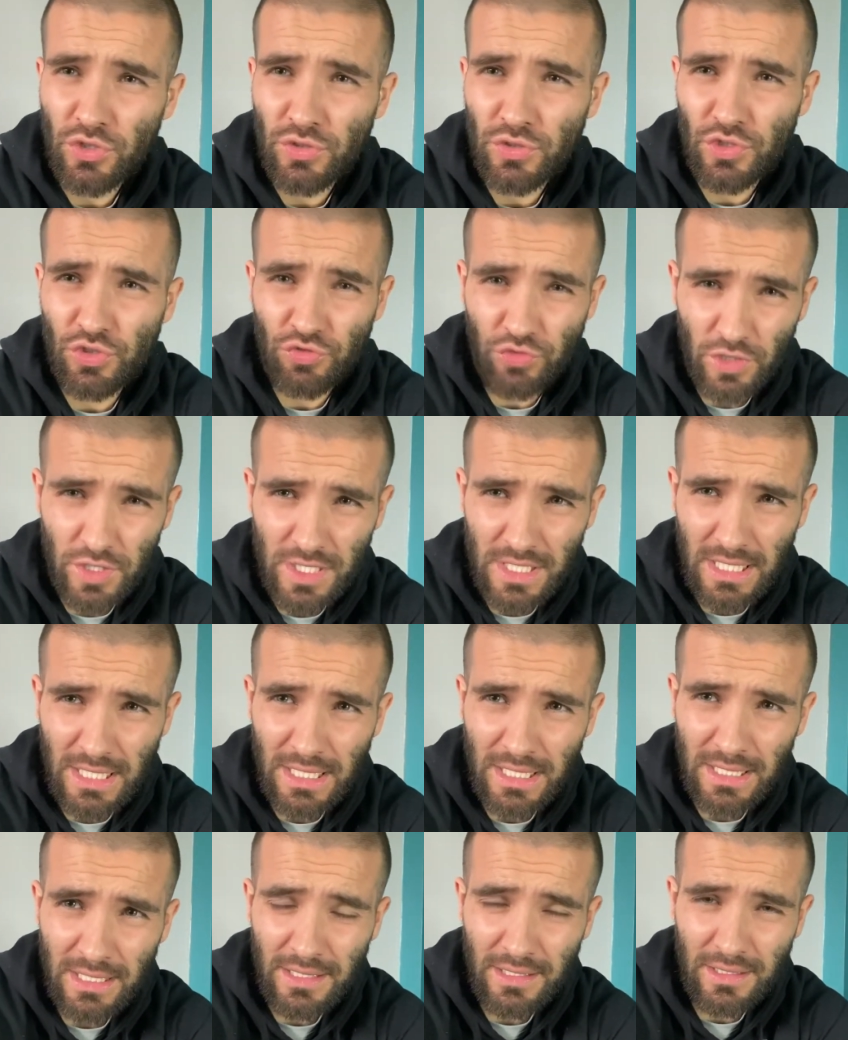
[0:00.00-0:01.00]

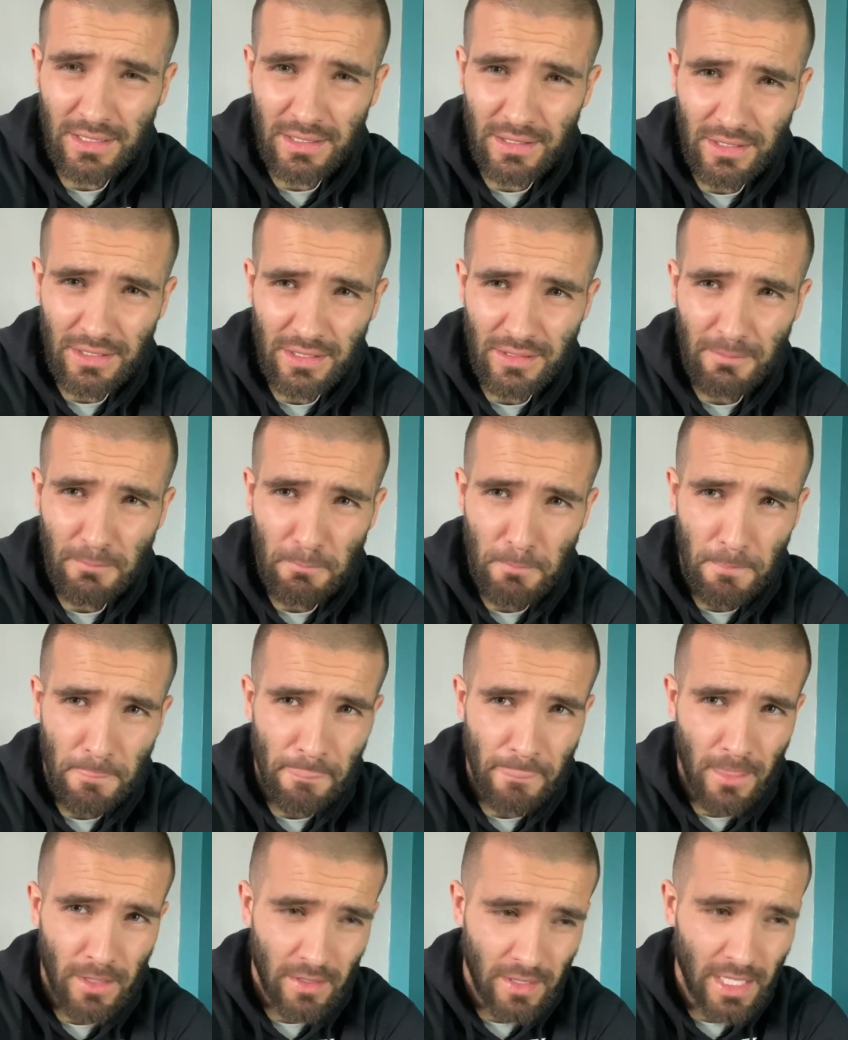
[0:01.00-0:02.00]
trusting that
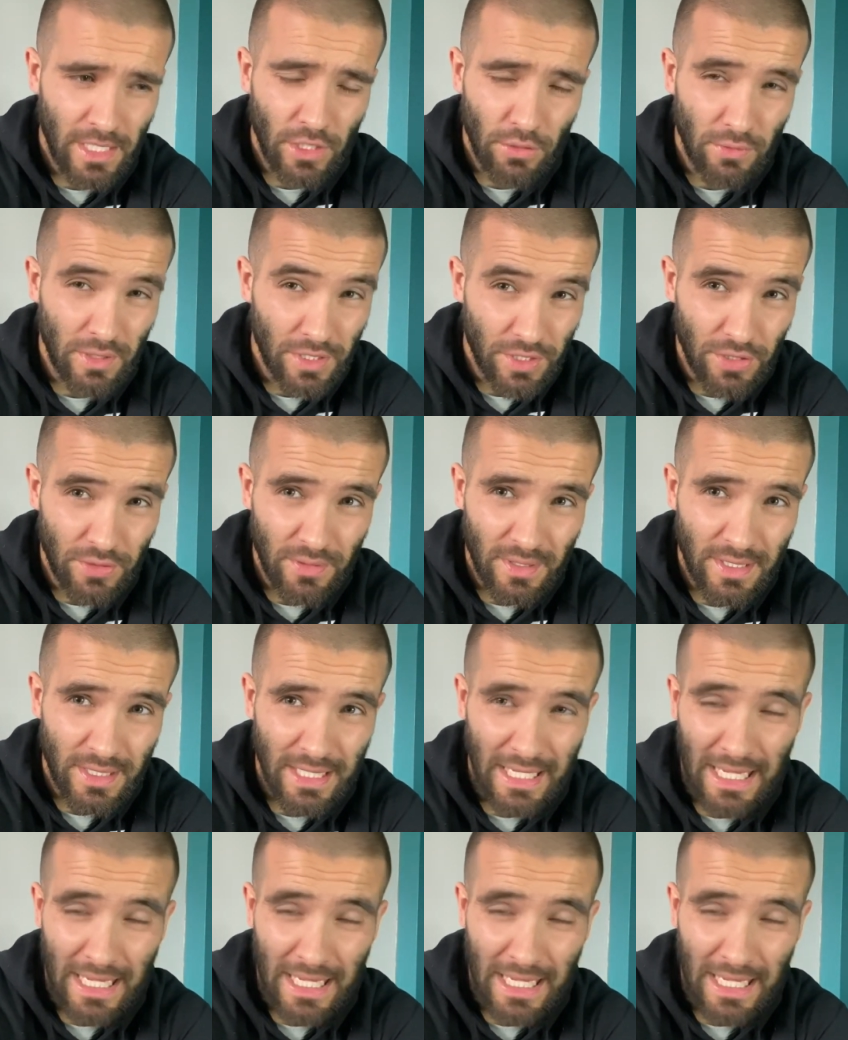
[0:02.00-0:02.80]
they know what they're doing,